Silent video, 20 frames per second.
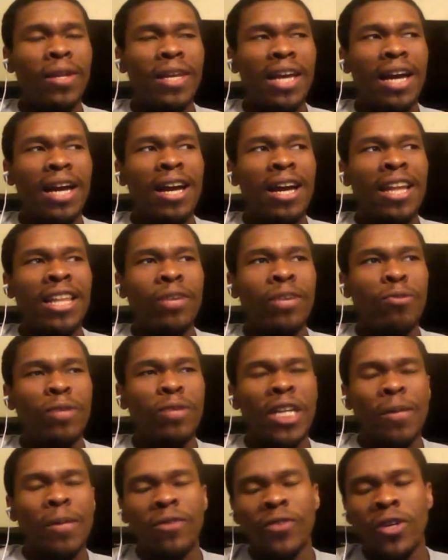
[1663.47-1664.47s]
But I think
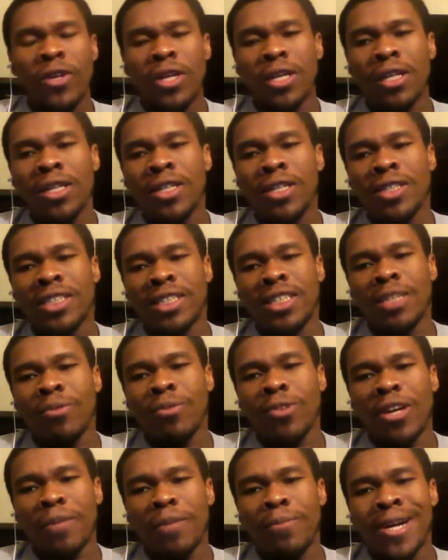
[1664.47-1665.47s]
what's becoming very clear that the
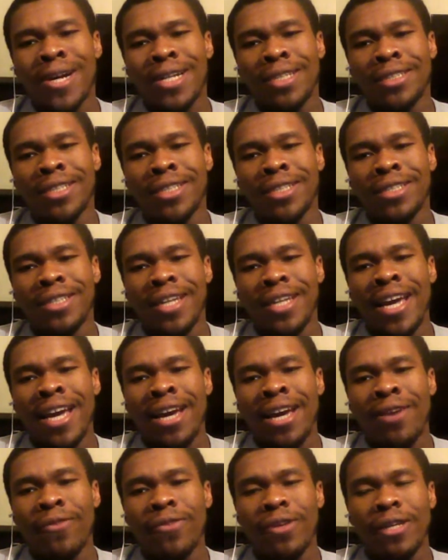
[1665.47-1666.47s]
Democratic Party
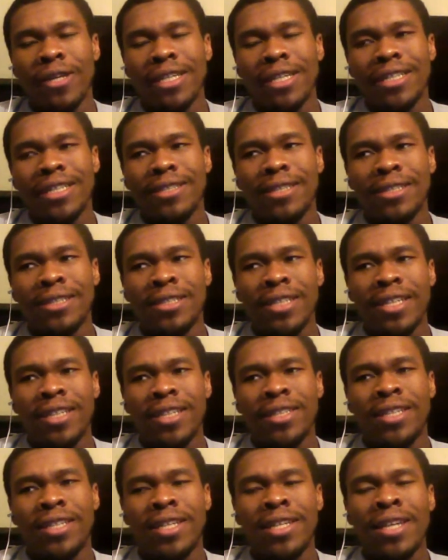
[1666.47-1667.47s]

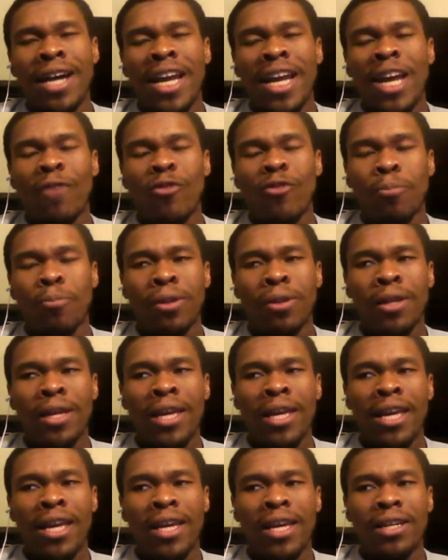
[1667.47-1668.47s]
did not have a
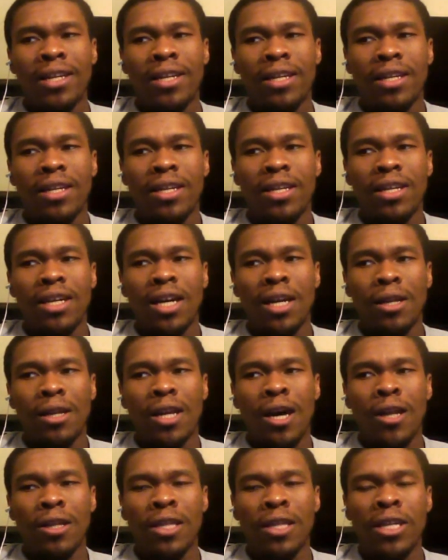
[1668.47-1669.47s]
plan,
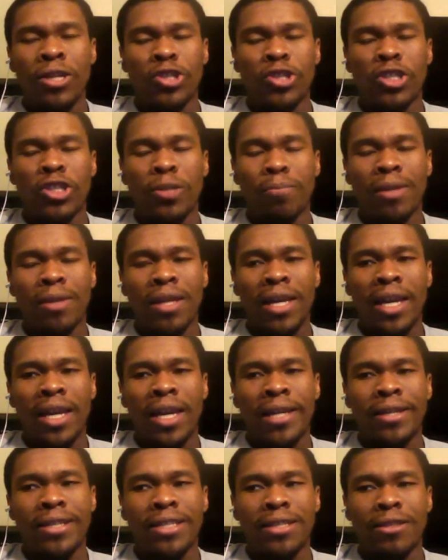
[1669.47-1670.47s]
a leadership
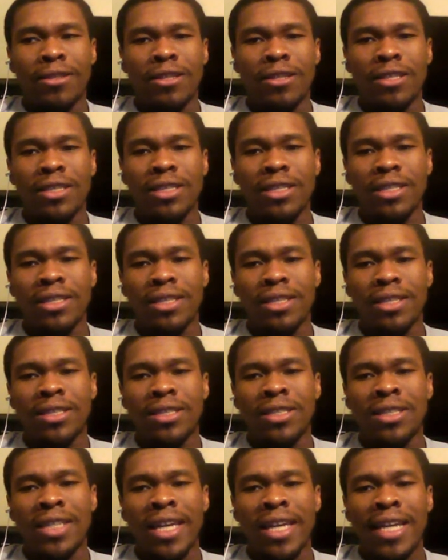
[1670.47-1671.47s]
plan,
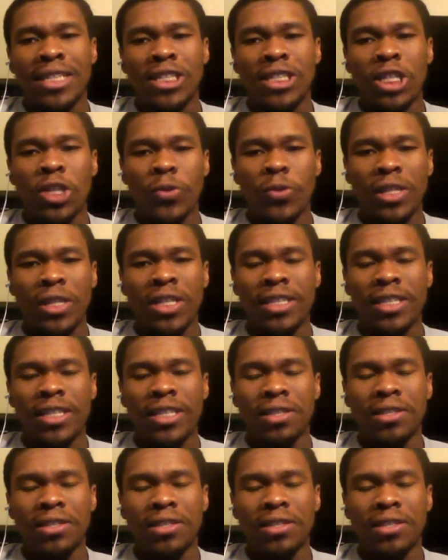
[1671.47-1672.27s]
sans Hillary Clinton.